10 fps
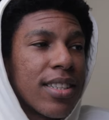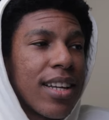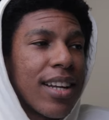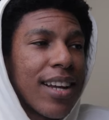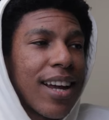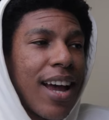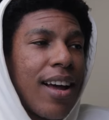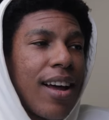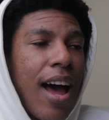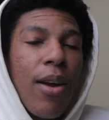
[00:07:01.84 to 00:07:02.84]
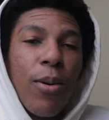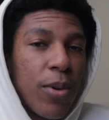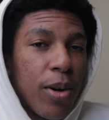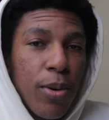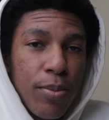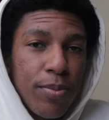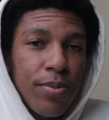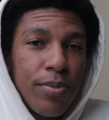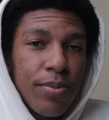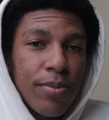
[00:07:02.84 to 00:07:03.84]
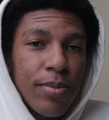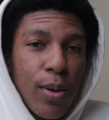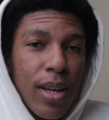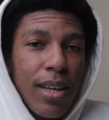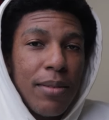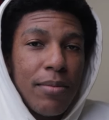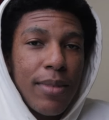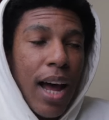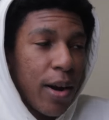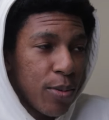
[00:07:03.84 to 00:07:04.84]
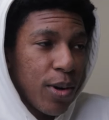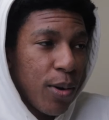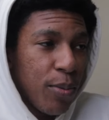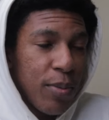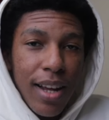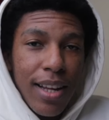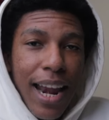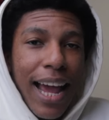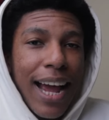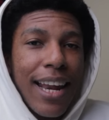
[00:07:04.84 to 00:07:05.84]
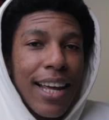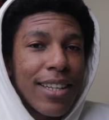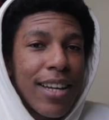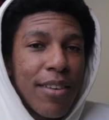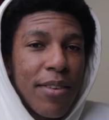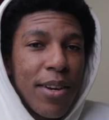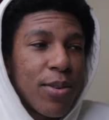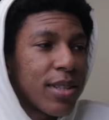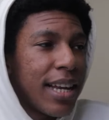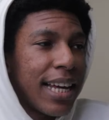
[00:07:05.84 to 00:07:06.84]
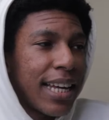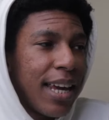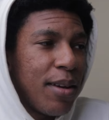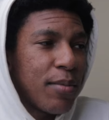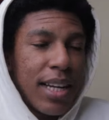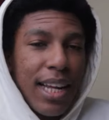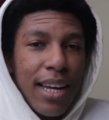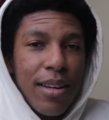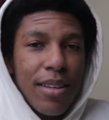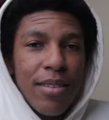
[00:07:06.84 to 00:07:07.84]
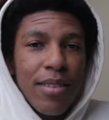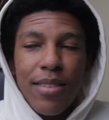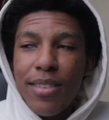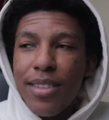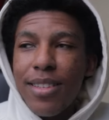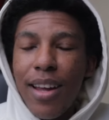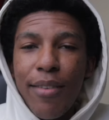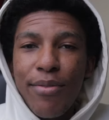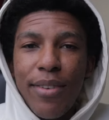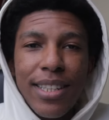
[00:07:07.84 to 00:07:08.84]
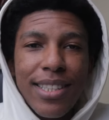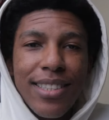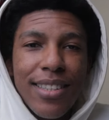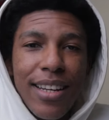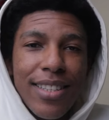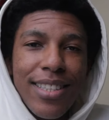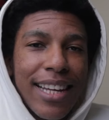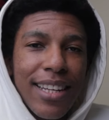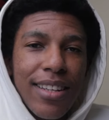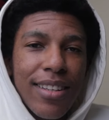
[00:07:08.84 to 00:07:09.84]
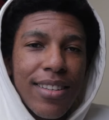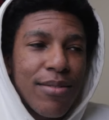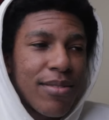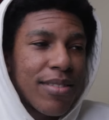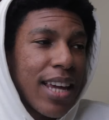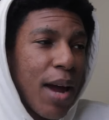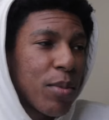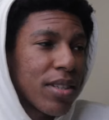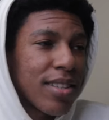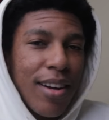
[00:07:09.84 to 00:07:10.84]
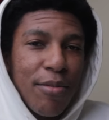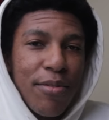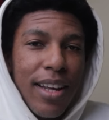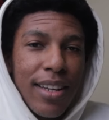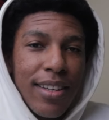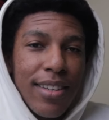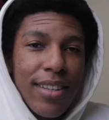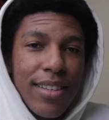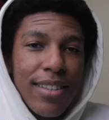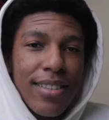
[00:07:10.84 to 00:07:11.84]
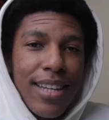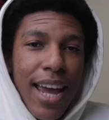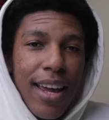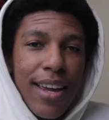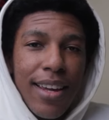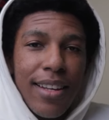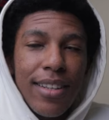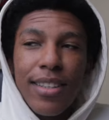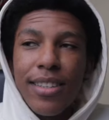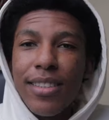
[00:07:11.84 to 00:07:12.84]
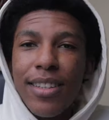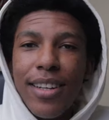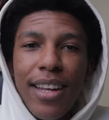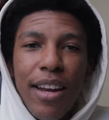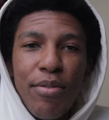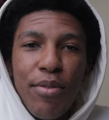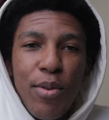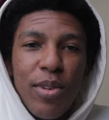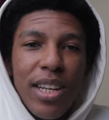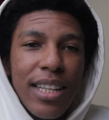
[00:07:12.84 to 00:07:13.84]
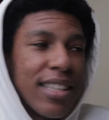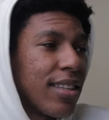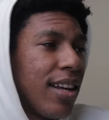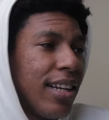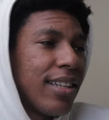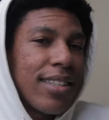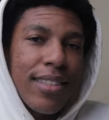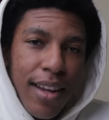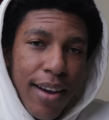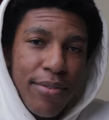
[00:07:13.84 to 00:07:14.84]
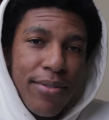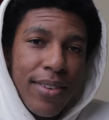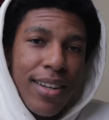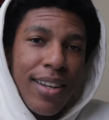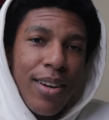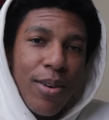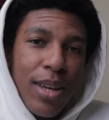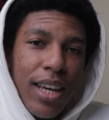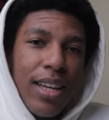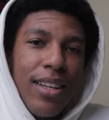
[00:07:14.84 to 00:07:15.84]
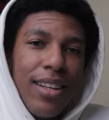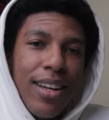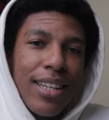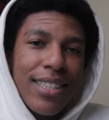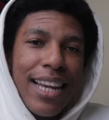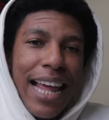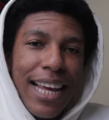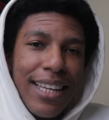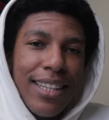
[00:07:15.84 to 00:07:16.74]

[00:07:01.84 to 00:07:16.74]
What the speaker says: to say, like, I don't know. Okay, I don't know. Like, I like tech videos, I like games, I like stuff. I just like camera stuff and tech and food and stuff. Okay, I just like